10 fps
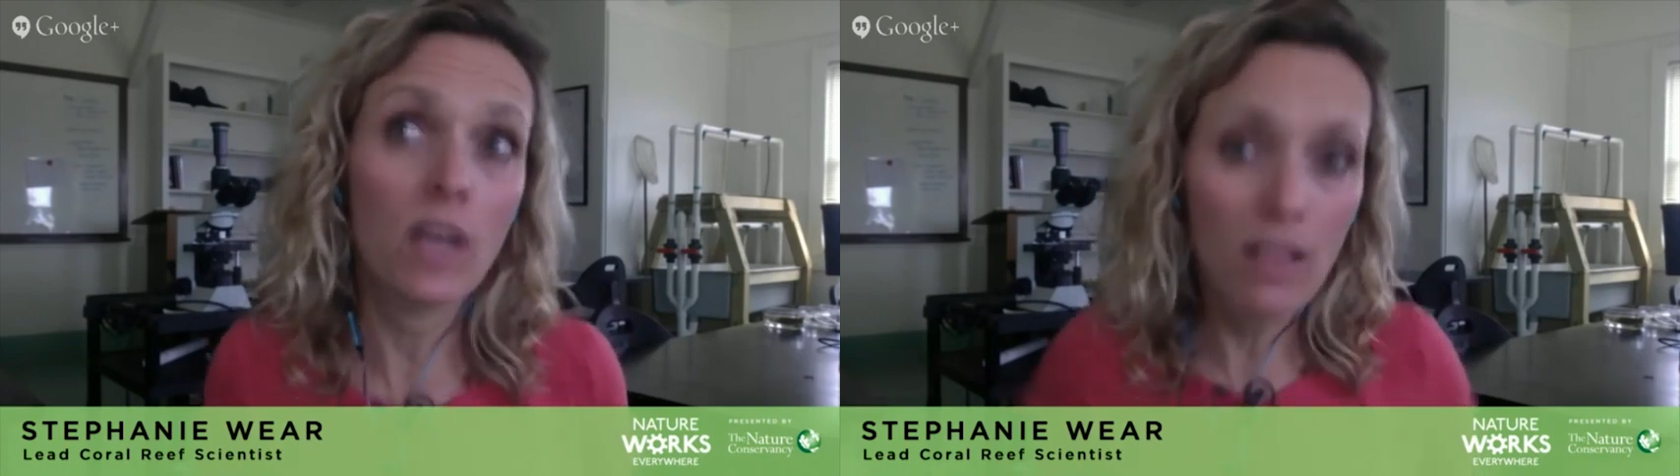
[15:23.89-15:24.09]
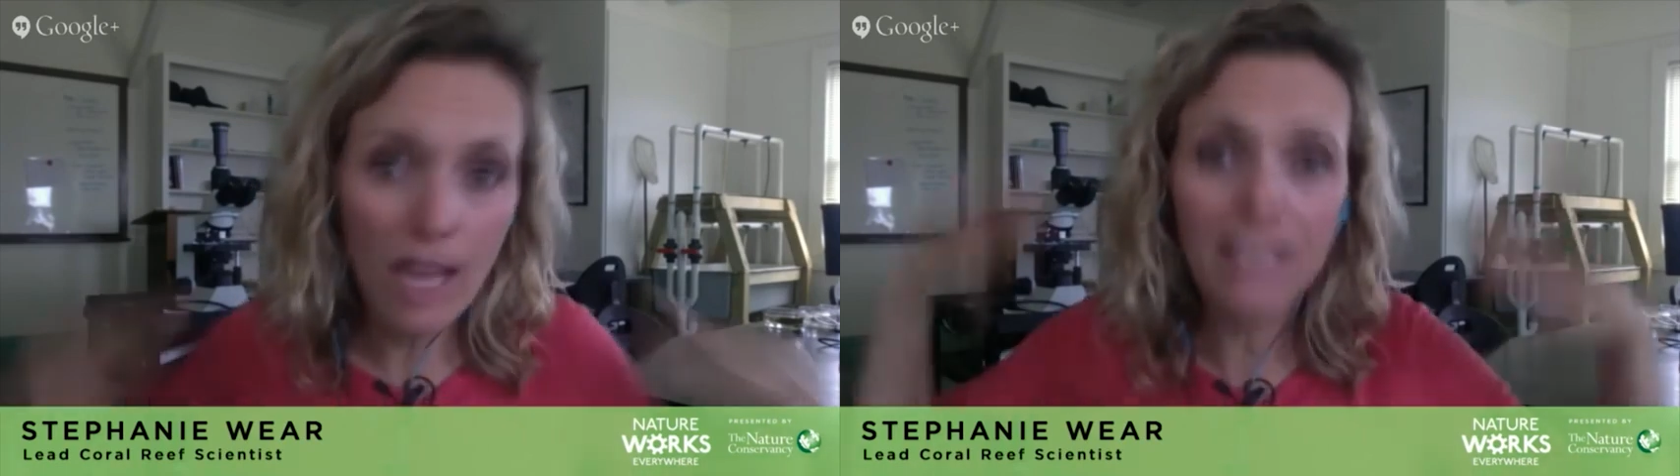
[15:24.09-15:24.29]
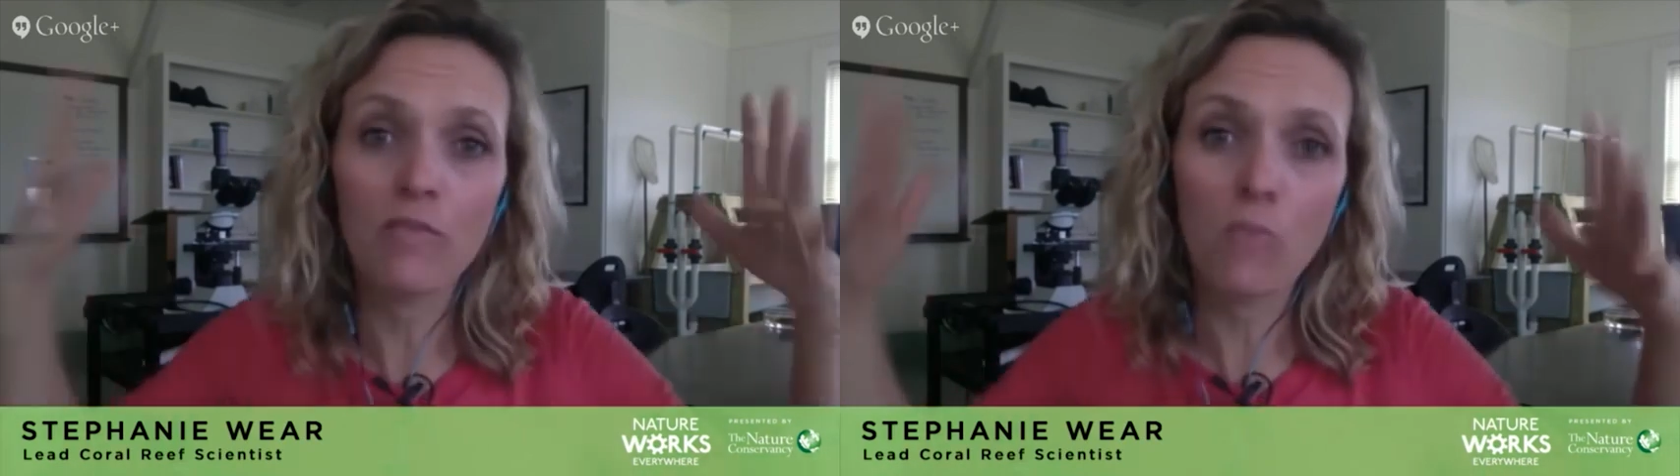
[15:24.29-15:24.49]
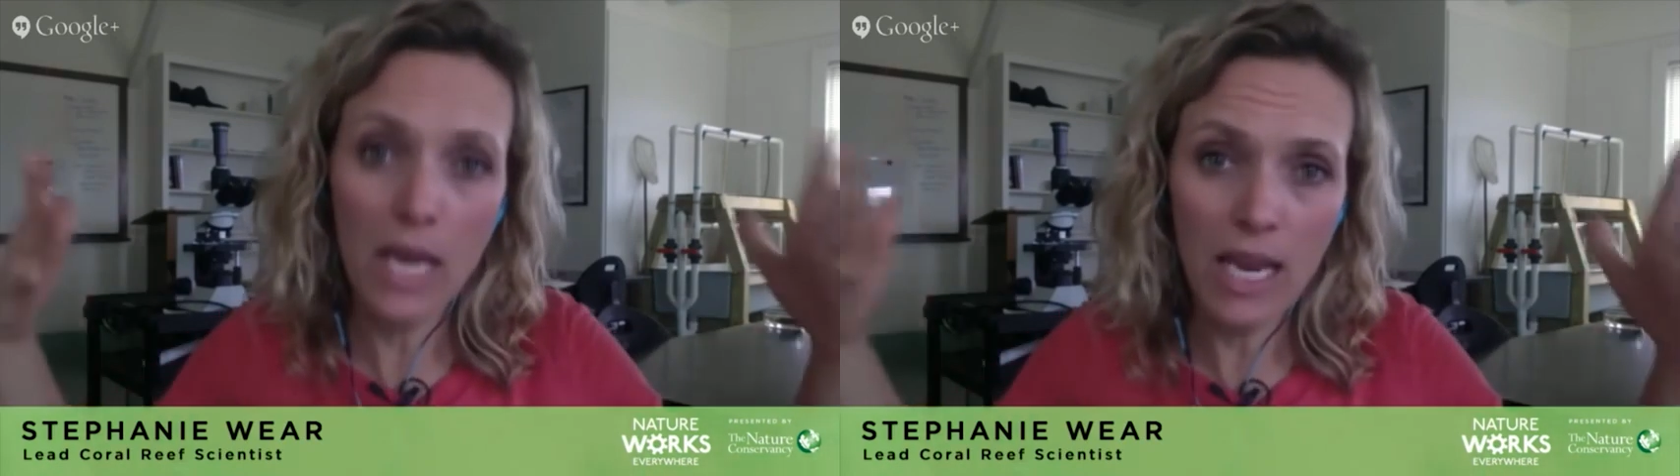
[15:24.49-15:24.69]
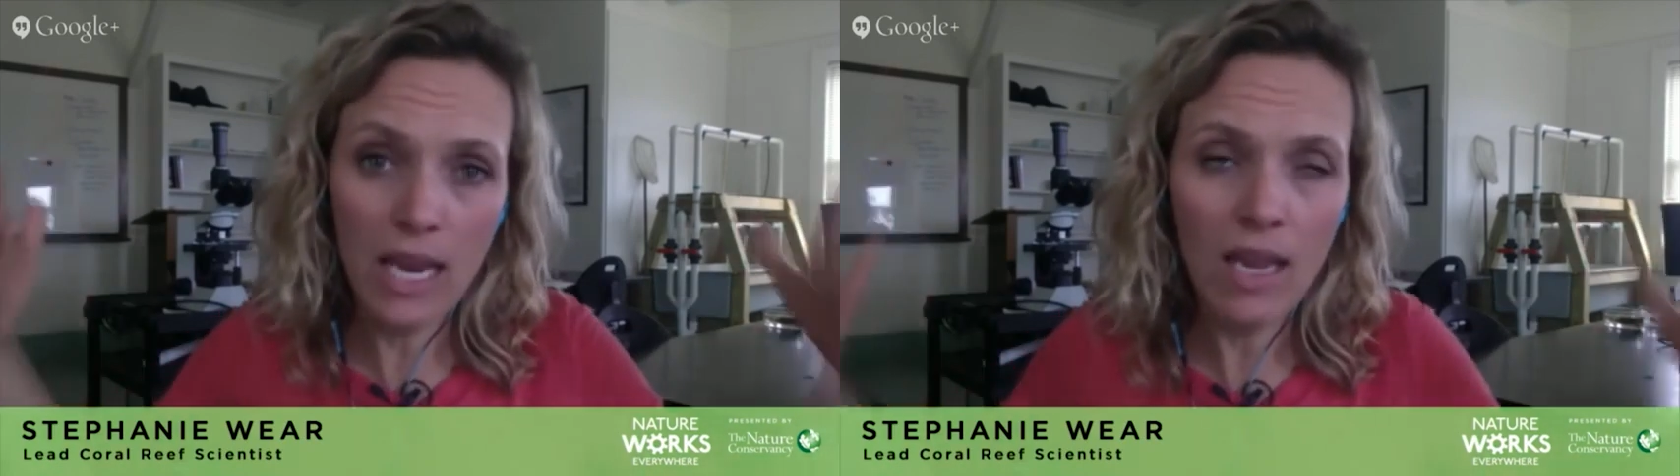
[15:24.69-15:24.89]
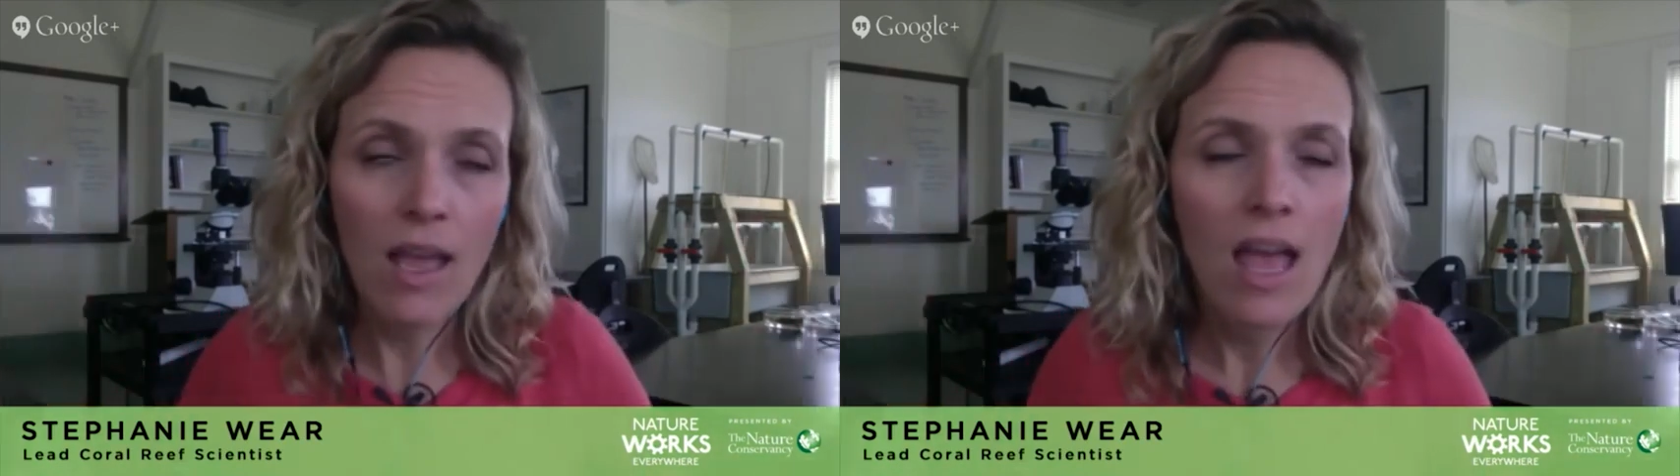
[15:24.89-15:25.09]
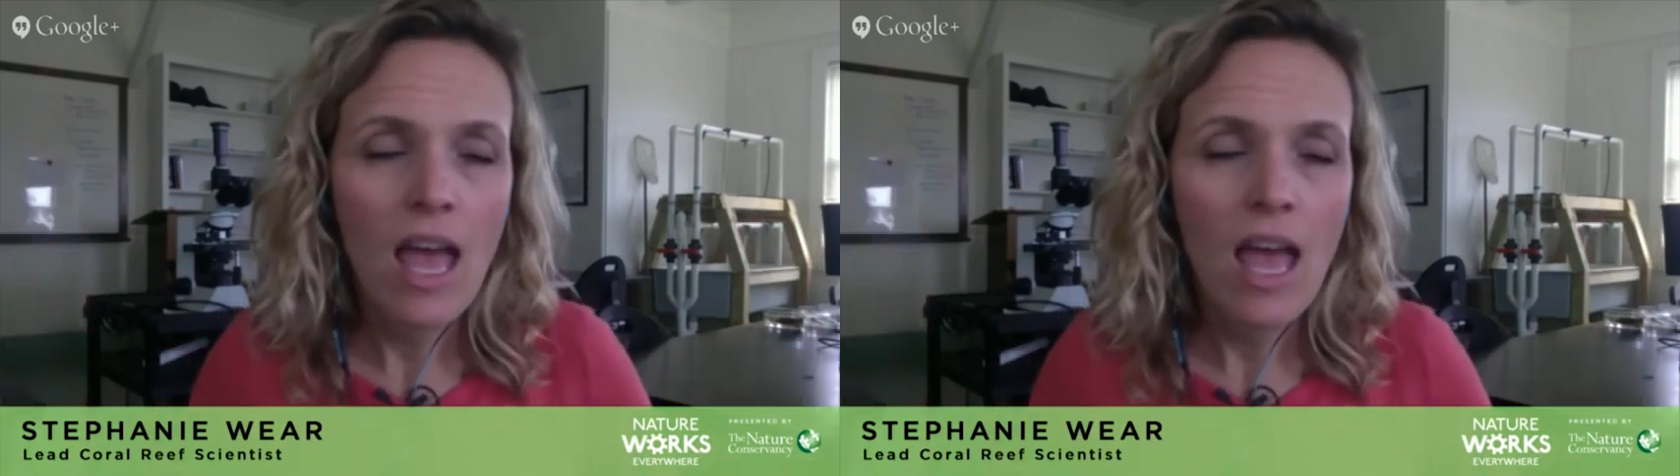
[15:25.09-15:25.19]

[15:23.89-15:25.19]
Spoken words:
collective we,